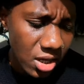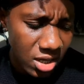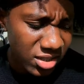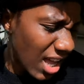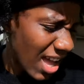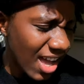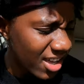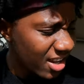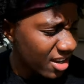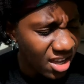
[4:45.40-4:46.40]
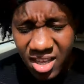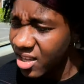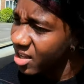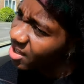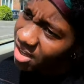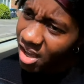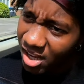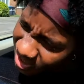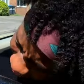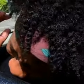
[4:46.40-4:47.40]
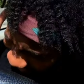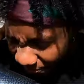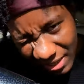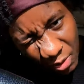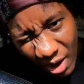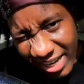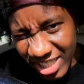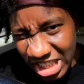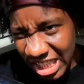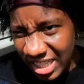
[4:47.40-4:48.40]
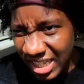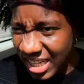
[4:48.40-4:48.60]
was like, ah. And then I started like feeling quite itchy.